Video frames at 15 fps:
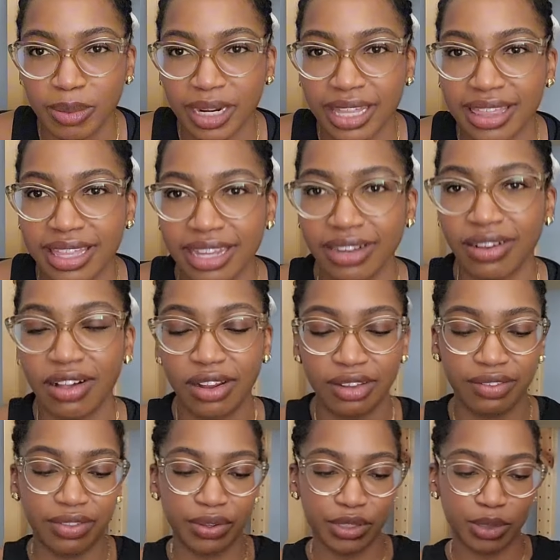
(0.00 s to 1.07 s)
I think all
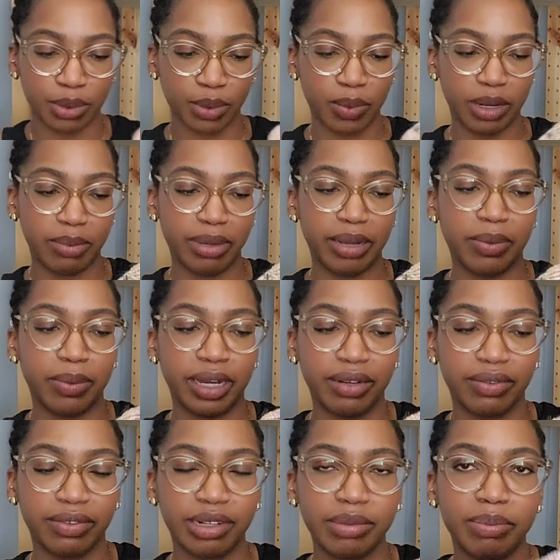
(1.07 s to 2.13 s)
of those were 1x1
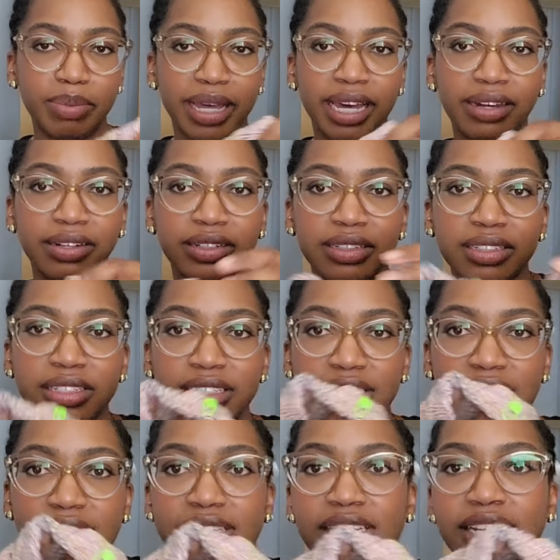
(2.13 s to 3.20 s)
rib
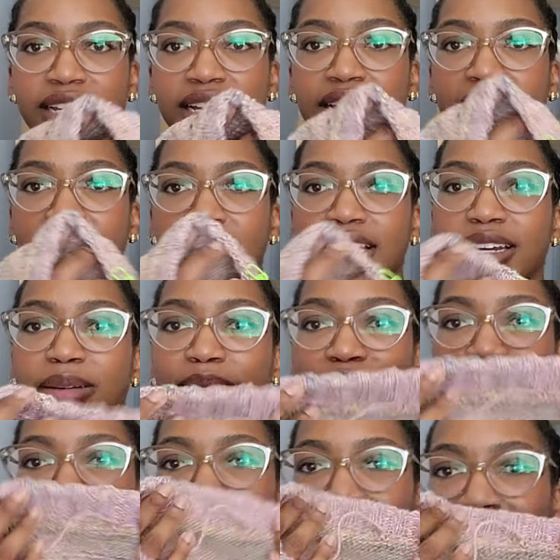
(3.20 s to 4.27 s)
patterns. So with the